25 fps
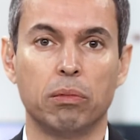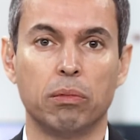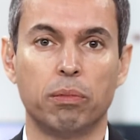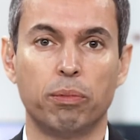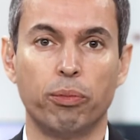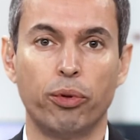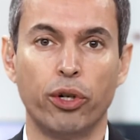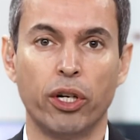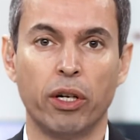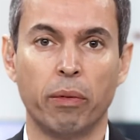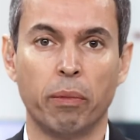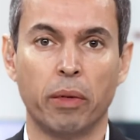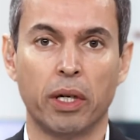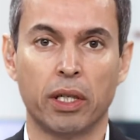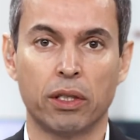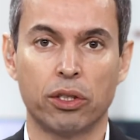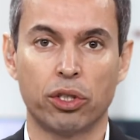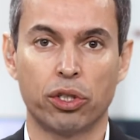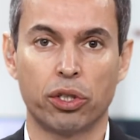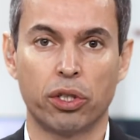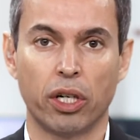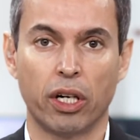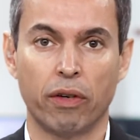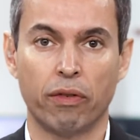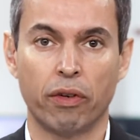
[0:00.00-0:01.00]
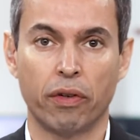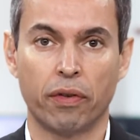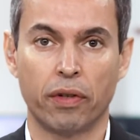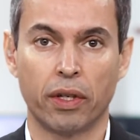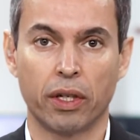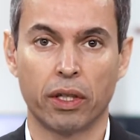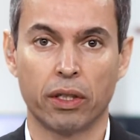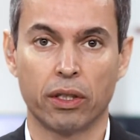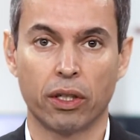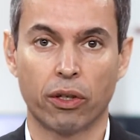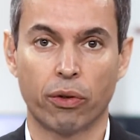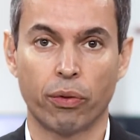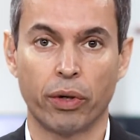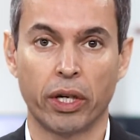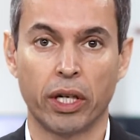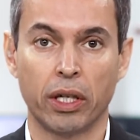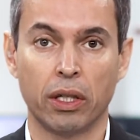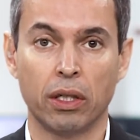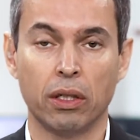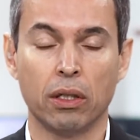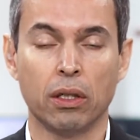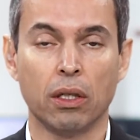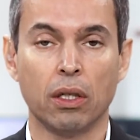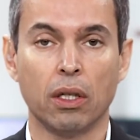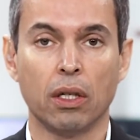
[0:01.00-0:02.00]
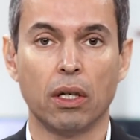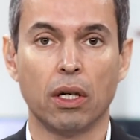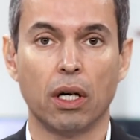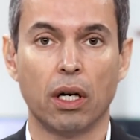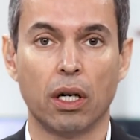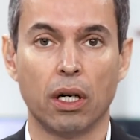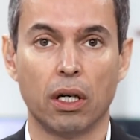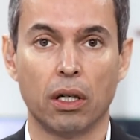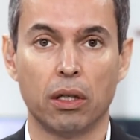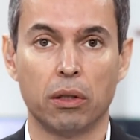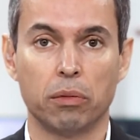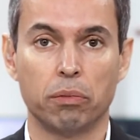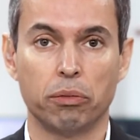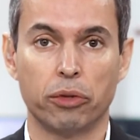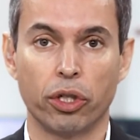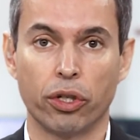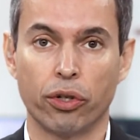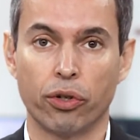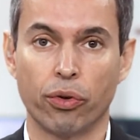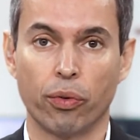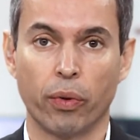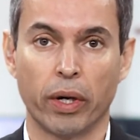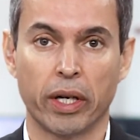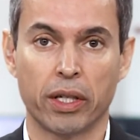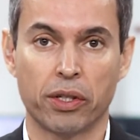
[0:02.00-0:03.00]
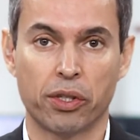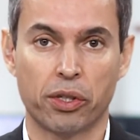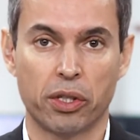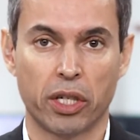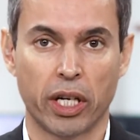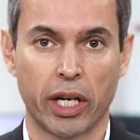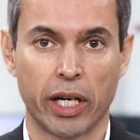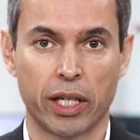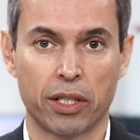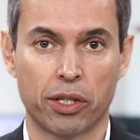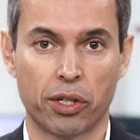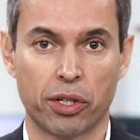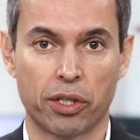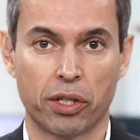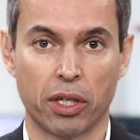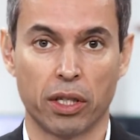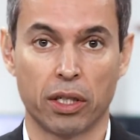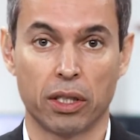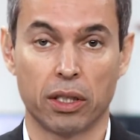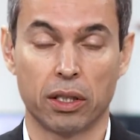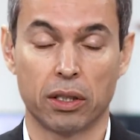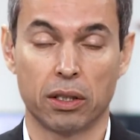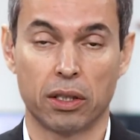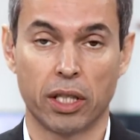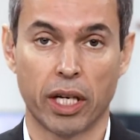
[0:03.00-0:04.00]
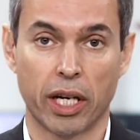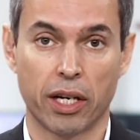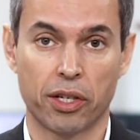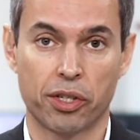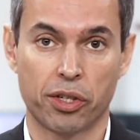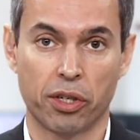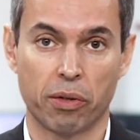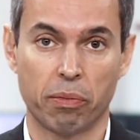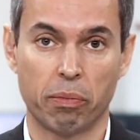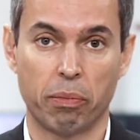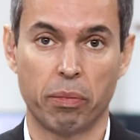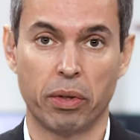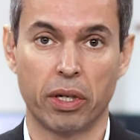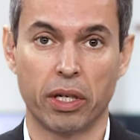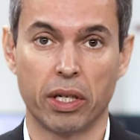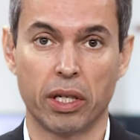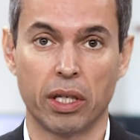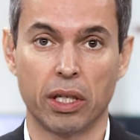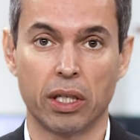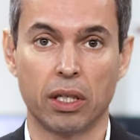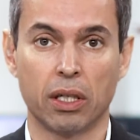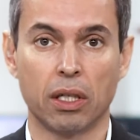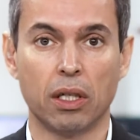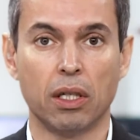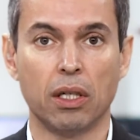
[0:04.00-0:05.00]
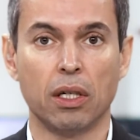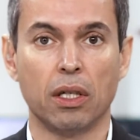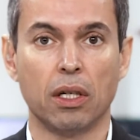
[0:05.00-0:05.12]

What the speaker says: pretty much everything in the green, the US, the S&P,